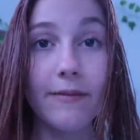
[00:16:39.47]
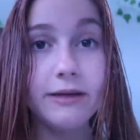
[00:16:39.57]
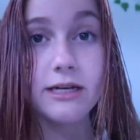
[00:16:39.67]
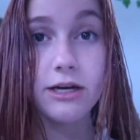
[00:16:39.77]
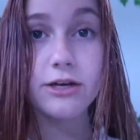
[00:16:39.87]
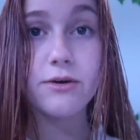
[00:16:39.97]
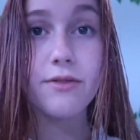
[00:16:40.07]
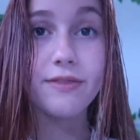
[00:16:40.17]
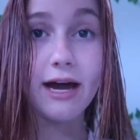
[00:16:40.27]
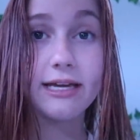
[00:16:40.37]
Let me tell you,
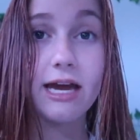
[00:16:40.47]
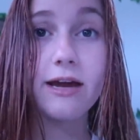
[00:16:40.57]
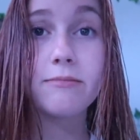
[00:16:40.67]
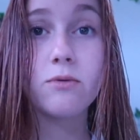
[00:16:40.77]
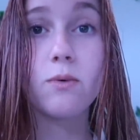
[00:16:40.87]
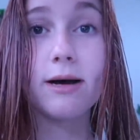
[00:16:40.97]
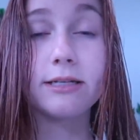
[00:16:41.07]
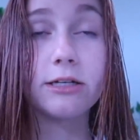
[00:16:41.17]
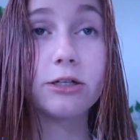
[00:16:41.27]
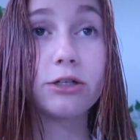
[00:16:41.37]
that game
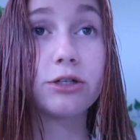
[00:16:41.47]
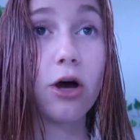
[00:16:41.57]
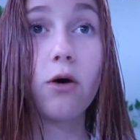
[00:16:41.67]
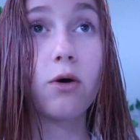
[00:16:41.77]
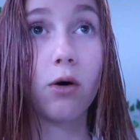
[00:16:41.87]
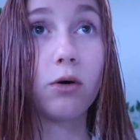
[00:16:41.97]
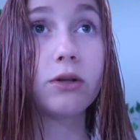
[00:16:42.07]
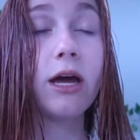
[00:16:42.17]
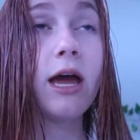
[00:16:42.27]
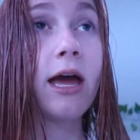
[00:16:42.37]
was so
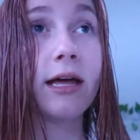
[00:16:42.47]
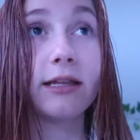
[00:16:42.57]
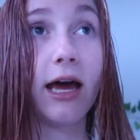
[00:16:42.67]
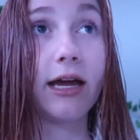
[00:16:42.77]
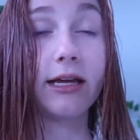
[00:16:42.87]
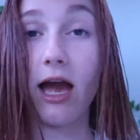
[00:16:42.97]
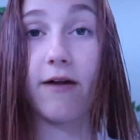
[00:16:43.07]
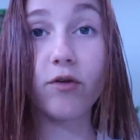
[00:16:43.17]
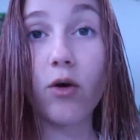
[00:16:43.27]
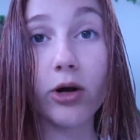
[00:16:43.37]
cold. Like,
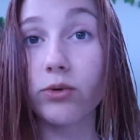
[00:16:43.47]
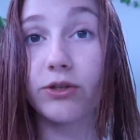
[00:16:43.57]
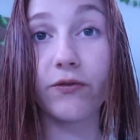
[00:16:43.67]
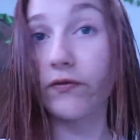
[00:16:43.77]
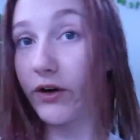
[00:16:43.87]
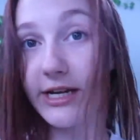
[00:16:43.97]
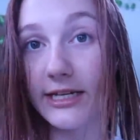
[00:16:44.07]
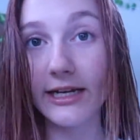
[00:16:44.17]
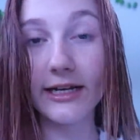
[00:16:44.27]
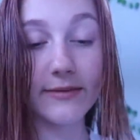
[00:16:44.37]
everyone was
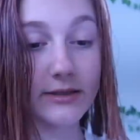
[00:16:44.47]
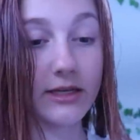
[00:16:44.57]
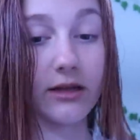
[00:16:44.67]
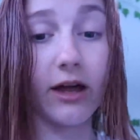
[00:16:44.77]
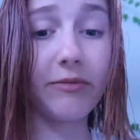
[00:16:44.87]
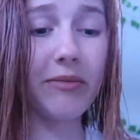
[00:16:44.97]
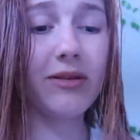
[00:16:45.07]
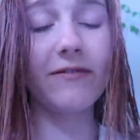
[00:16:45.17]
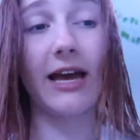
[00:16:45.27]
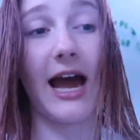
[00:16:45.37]
freezing. A lot of people
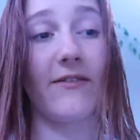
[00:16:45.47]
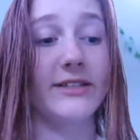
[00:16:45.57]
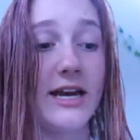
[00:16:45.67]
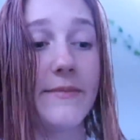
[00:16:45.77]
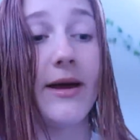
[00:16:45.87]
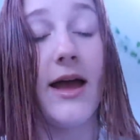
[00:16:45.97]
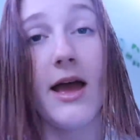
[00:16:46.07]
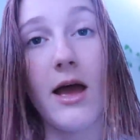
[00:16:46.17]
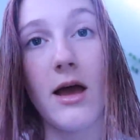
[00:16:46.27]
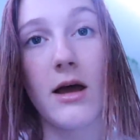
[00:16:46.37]
left at halftime.
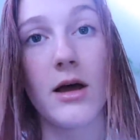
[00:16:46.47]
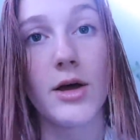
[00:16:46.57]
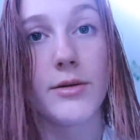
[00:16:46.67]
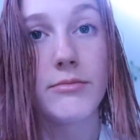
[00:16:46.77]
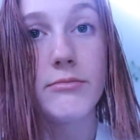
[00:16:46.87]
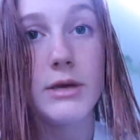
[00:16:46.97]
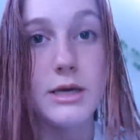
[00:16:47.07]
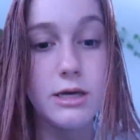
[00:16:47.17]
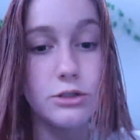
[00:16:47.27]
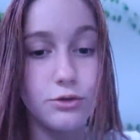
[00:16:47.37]

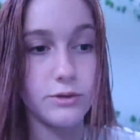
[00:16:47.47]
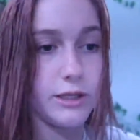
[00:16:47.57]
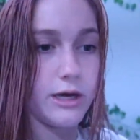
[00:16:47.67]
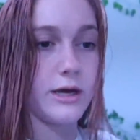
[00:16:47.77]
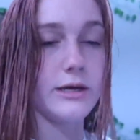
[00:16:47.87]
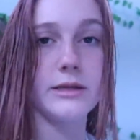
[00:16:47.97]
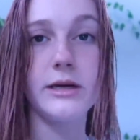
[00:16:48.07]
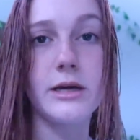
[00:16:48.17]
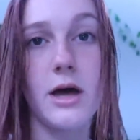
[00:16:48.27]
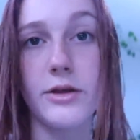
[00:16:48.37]
Me and Julia and
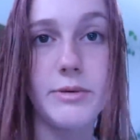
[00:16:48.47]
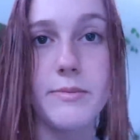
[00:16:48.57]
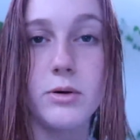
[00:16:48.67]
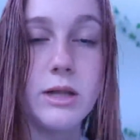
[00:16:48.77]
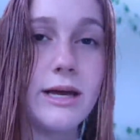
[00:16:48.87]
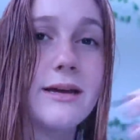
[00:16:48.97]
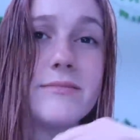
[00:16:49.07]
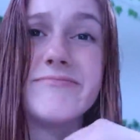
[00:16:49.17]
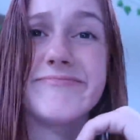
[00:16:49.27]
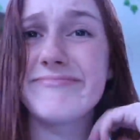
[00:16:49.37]
like other people, like
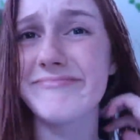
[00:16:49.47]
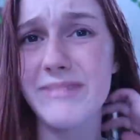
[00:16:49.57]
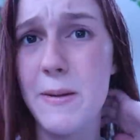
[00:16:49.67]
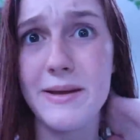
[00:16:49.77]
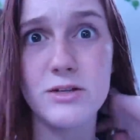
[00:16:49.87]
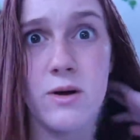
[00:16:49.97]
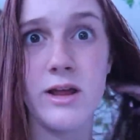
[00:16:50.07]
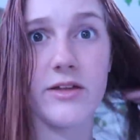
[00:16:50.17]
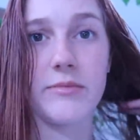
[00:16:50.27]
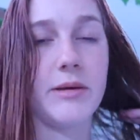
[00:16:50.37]
maybe
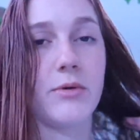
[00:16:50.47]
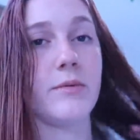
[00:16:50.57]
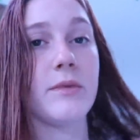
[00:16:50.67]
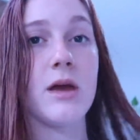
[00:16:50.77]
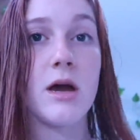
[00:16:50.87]
20 other people,